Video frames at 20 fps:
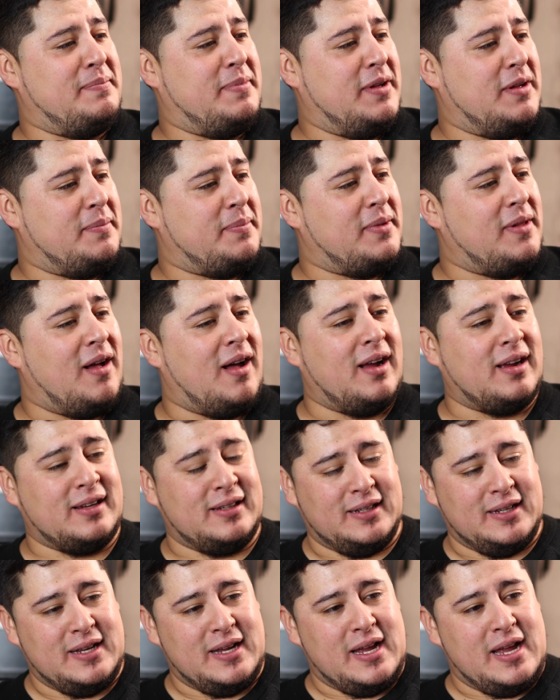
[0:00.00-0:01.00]
it's a build
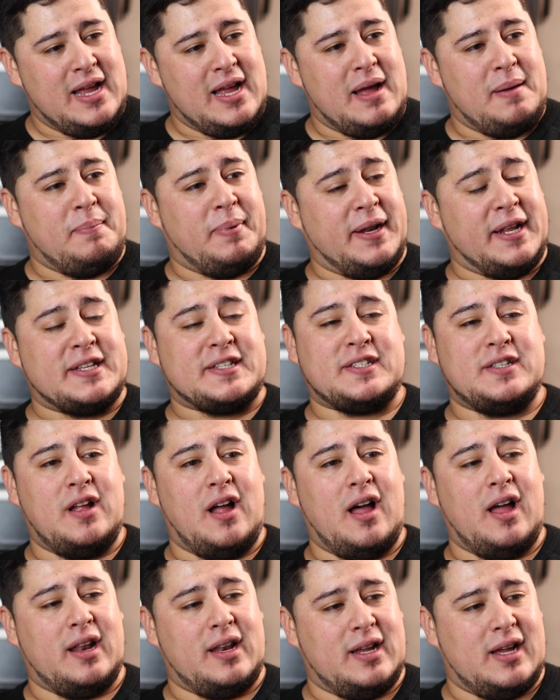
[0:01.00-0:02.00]
block, but it's
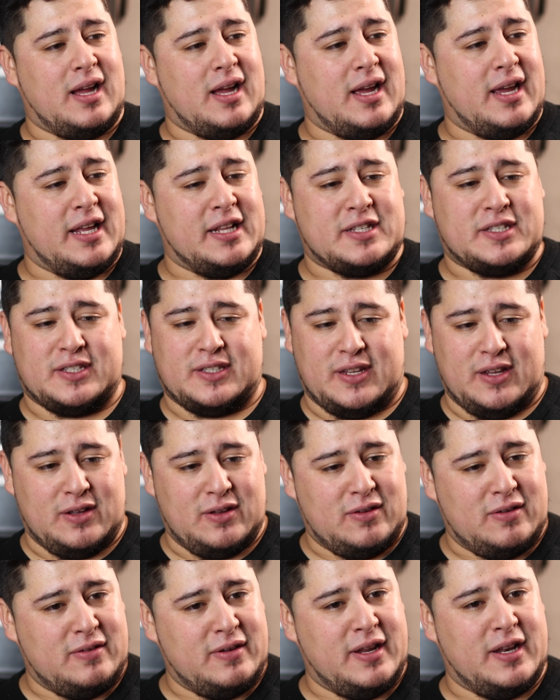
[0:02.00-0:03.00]
not. It's
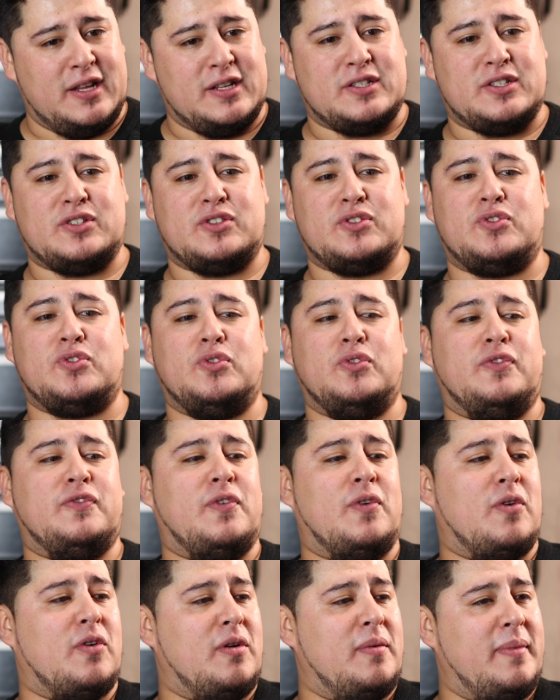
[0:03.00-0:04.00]
still in its true
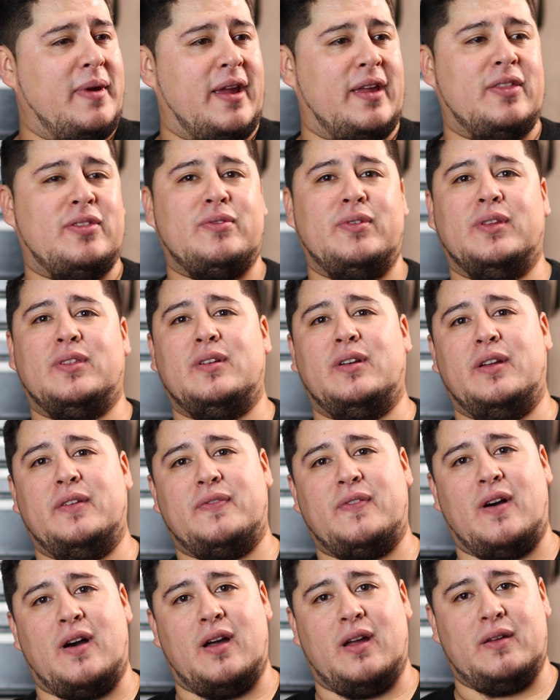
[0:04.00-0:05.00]
form a
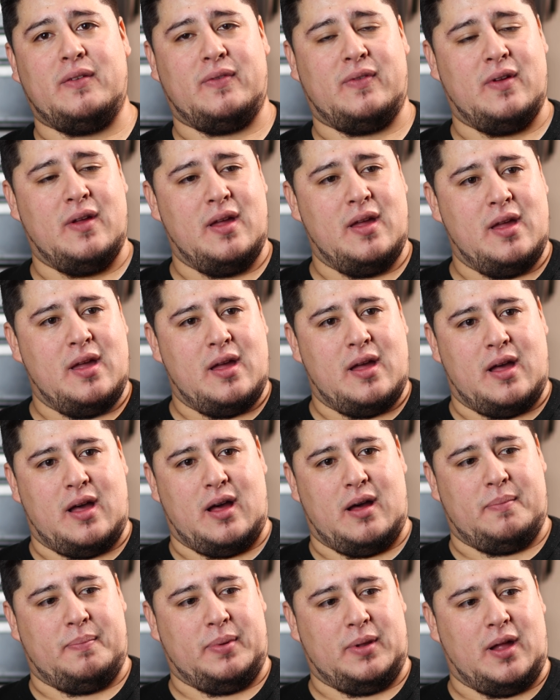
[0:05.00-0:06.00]
335
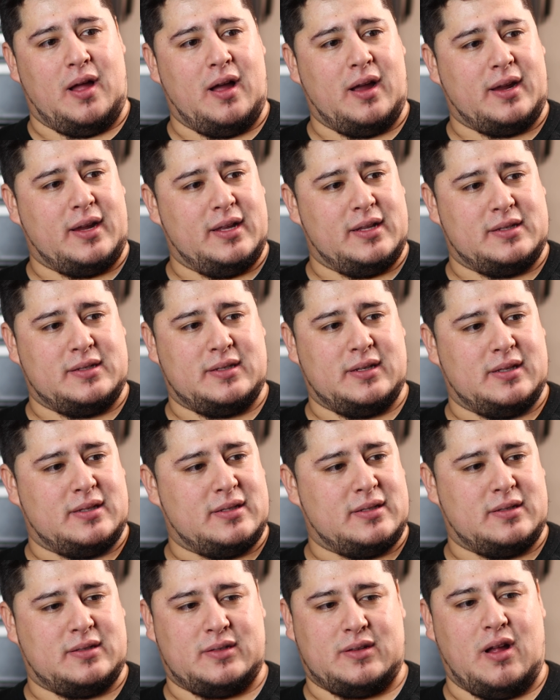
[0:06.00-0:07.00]
block. It's
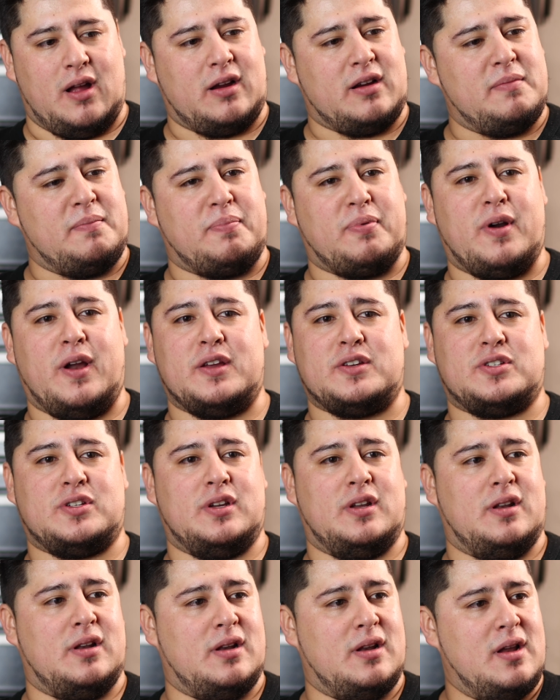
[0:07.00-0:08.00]
stock
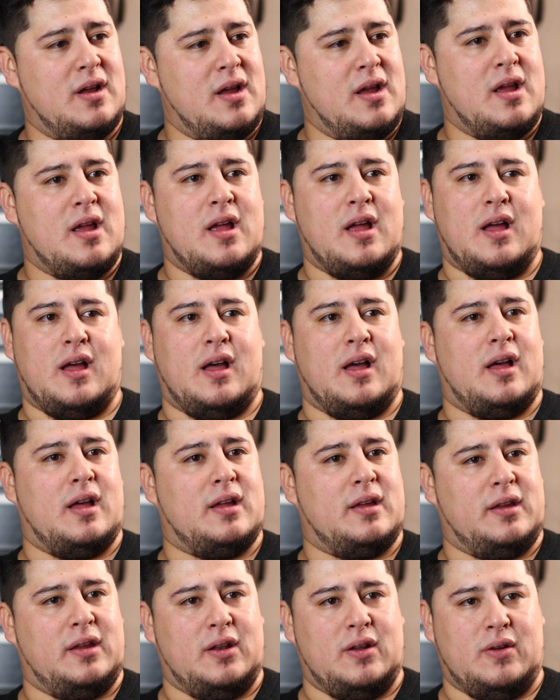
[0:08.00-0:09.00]
compression.
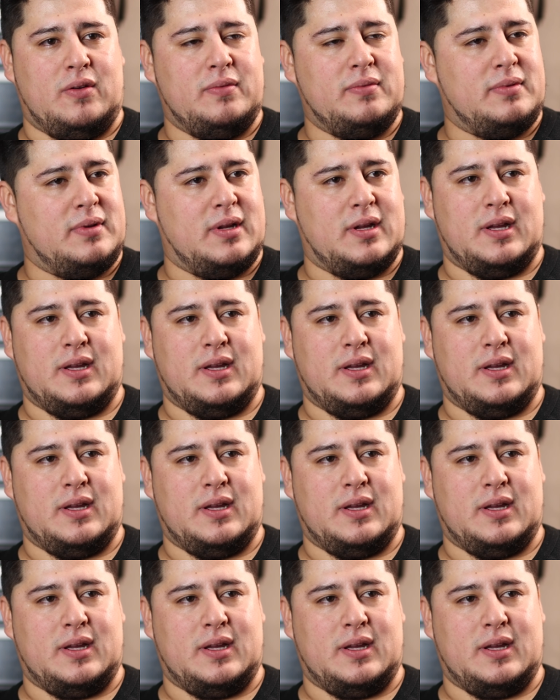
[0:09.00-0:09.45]
You know,